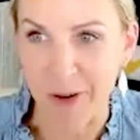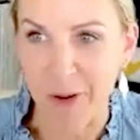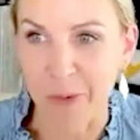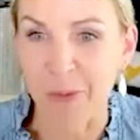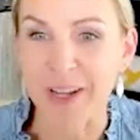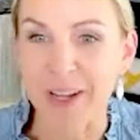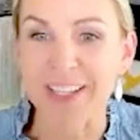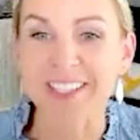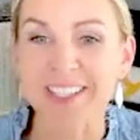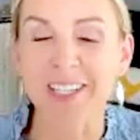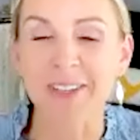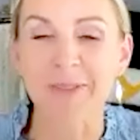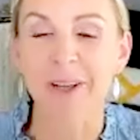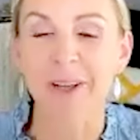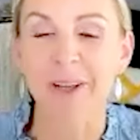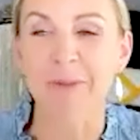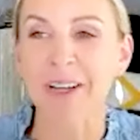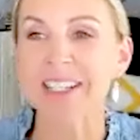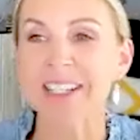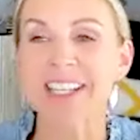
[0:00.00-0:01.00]
Or what is it,
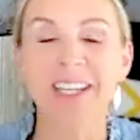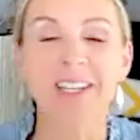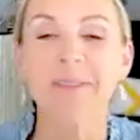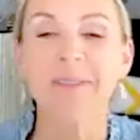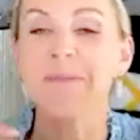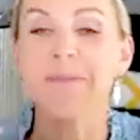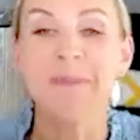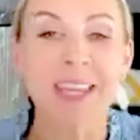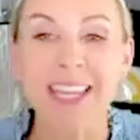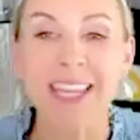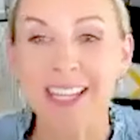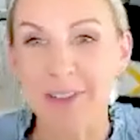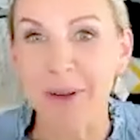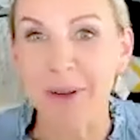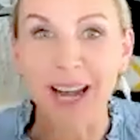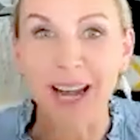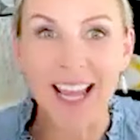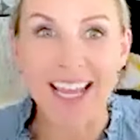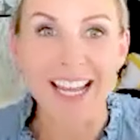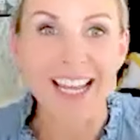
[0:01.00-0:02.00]
what is it going to mean
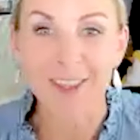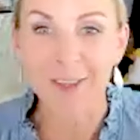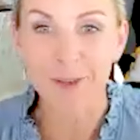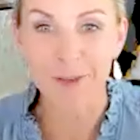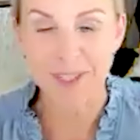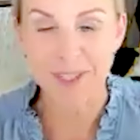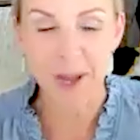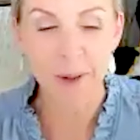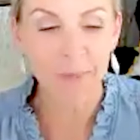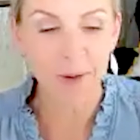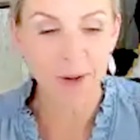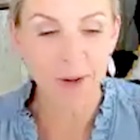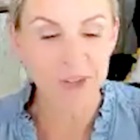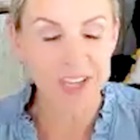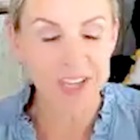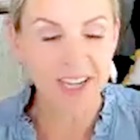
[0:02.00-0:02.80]
when I hit those numbers?